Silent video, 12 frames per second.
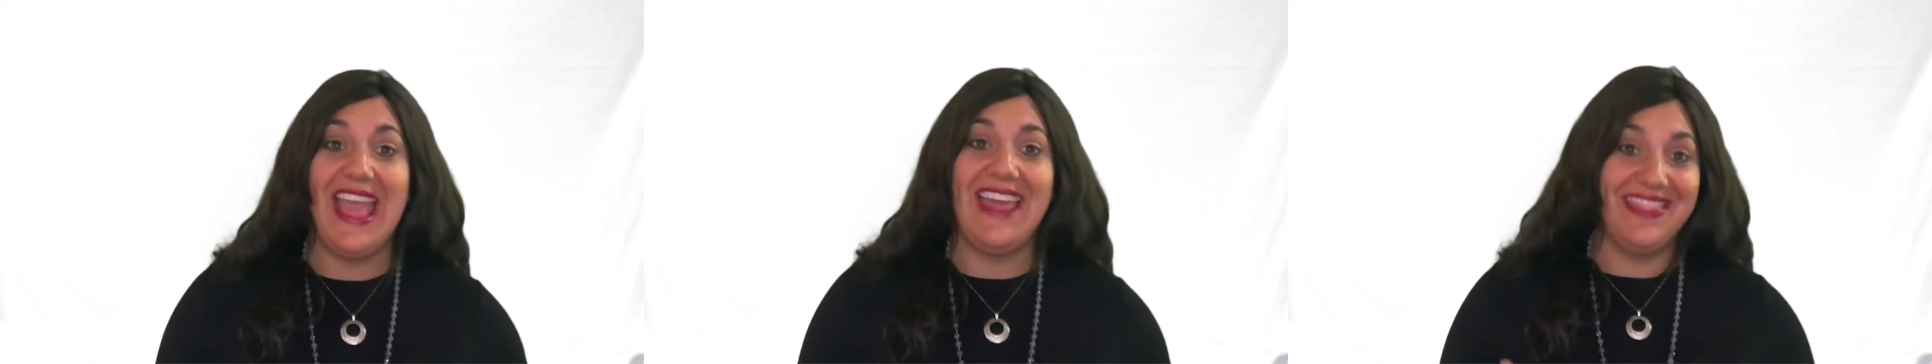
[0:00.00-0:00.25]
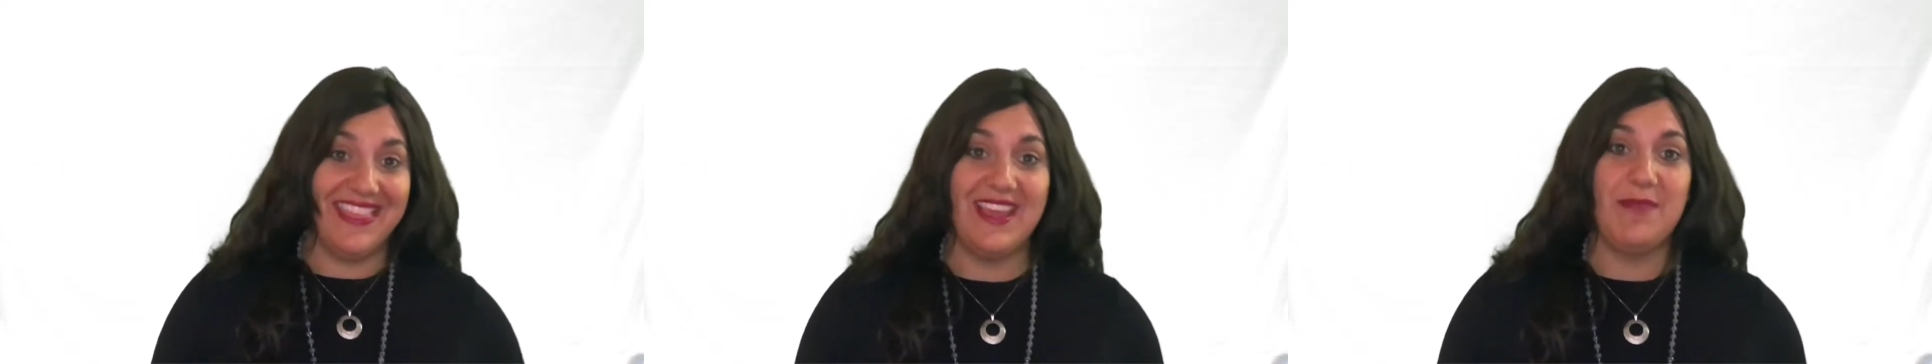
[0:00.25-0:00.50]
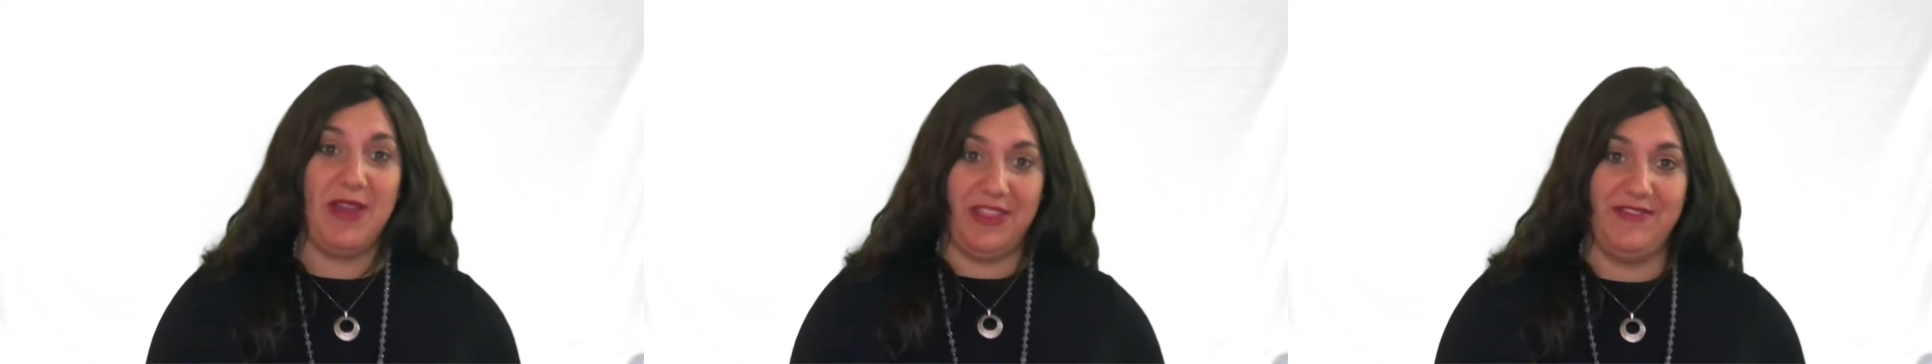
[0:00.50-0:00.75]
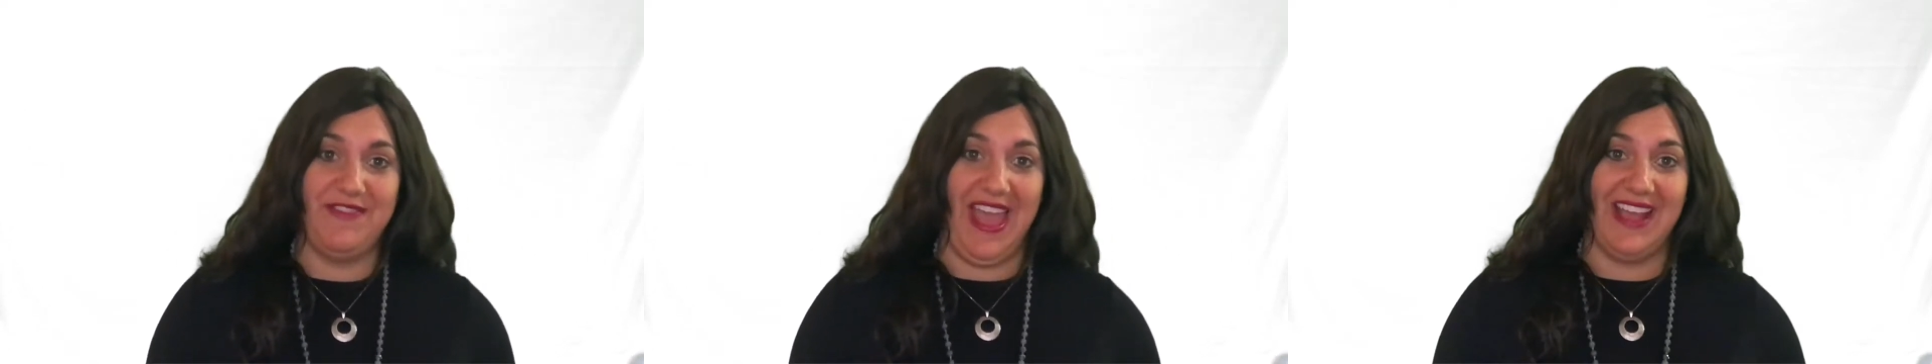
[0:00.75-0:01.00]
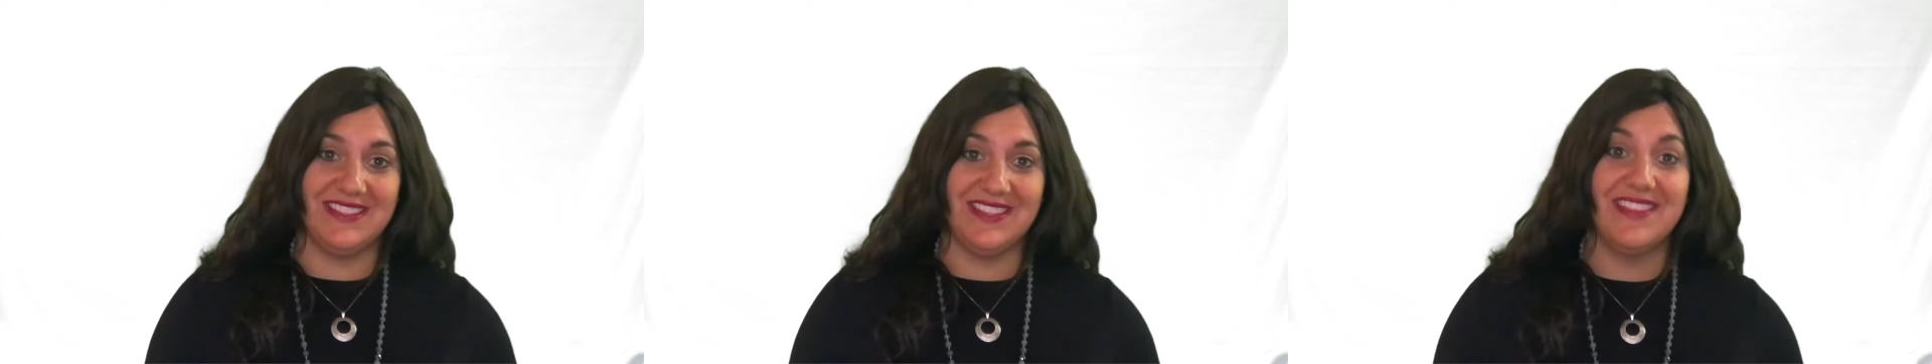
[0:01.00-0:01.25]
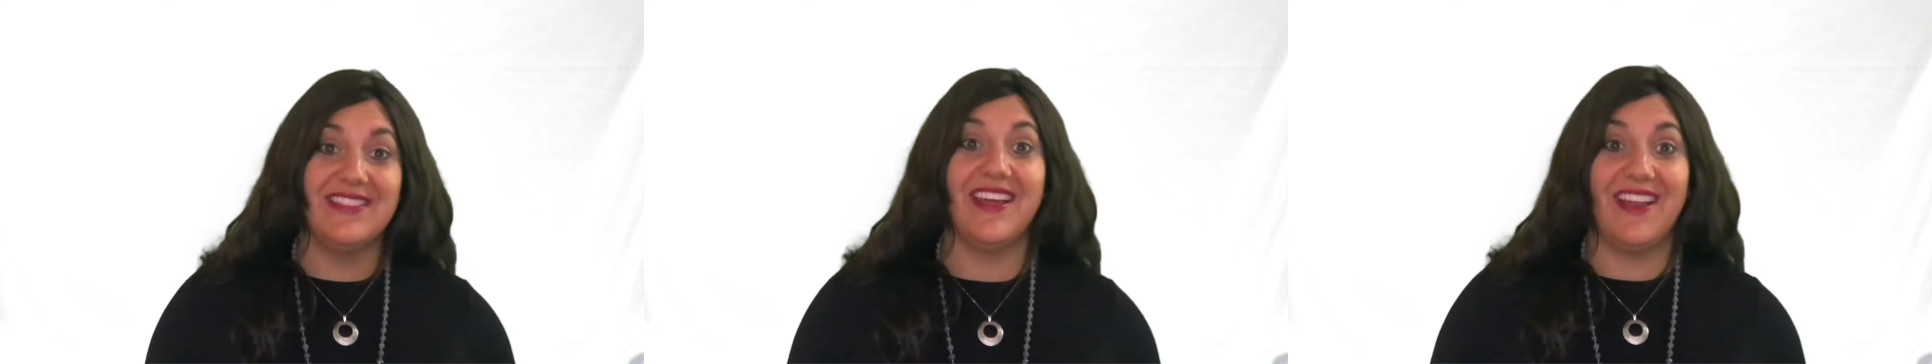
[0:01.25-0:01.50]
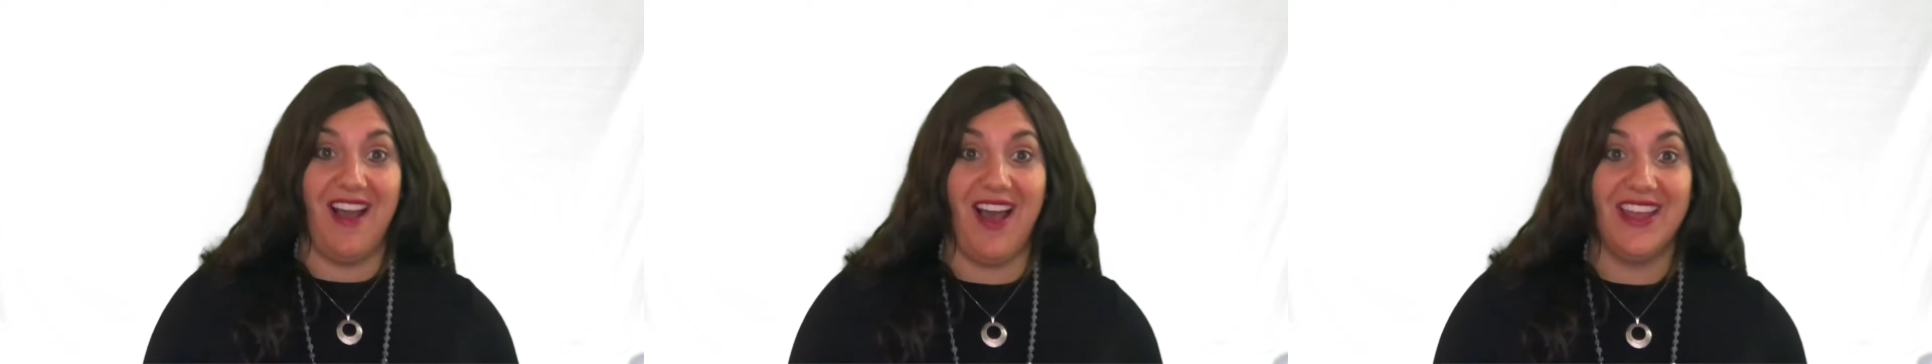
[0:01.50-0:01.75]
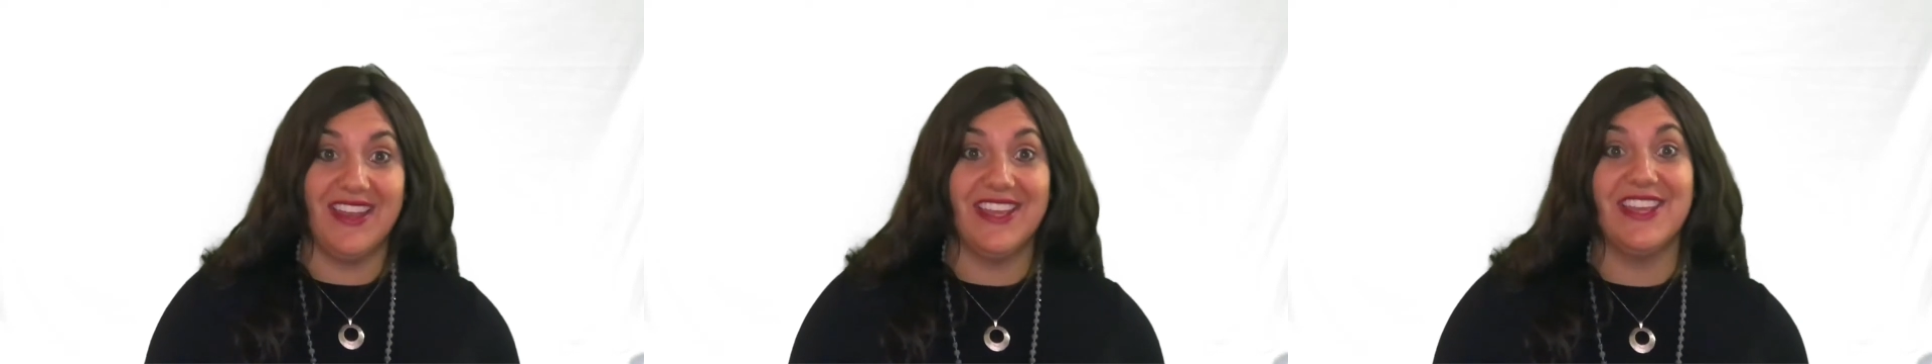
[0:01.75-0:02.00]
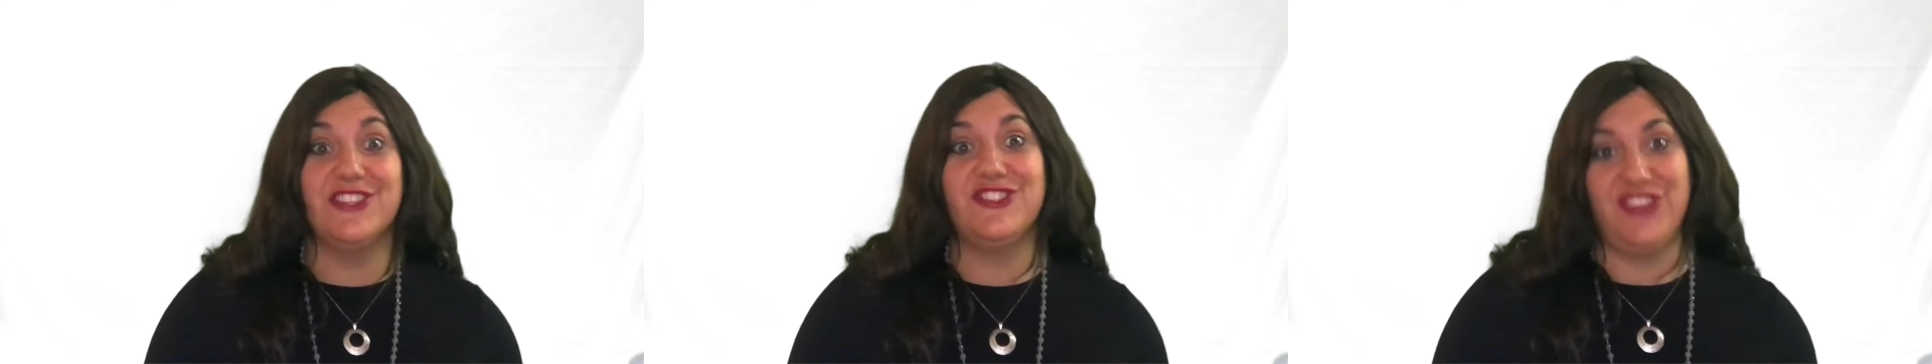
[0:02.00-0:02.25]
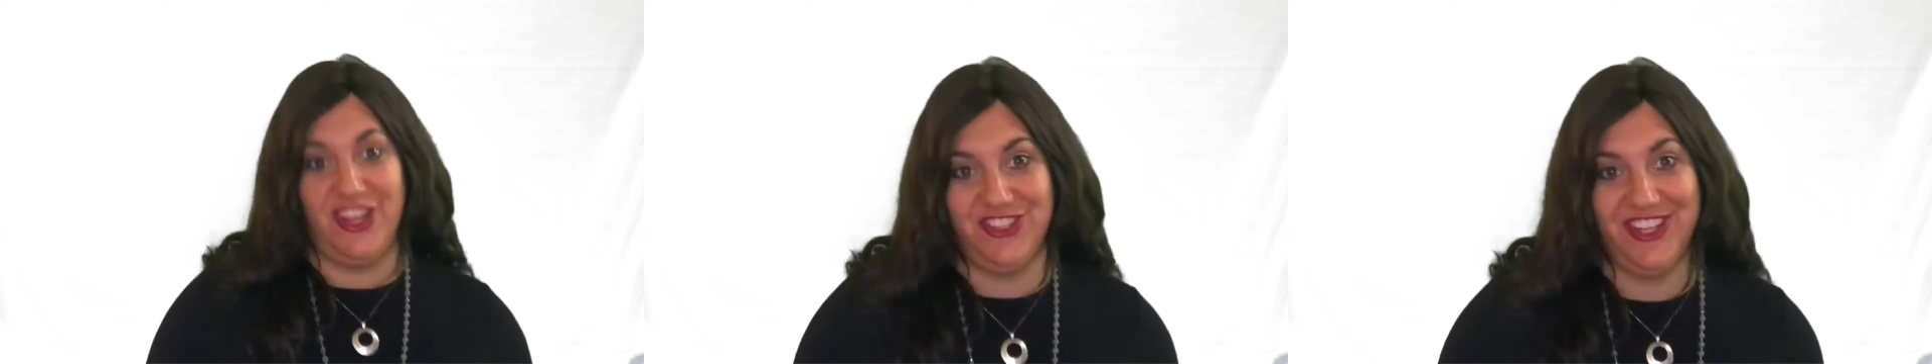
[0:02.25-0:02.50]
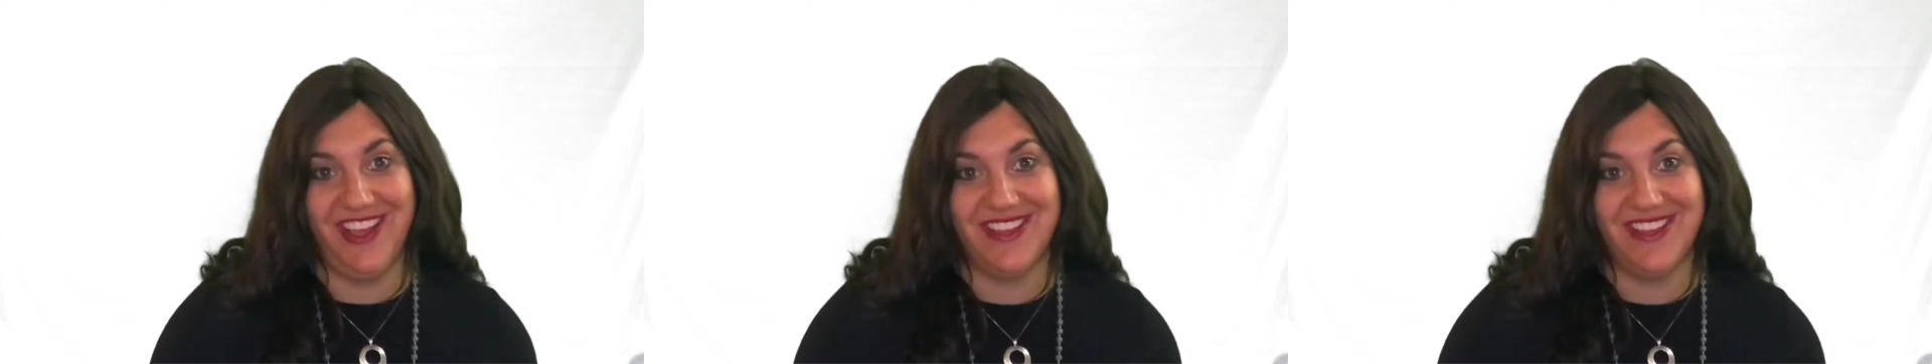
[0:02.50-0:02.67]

and think about the fact that God is judging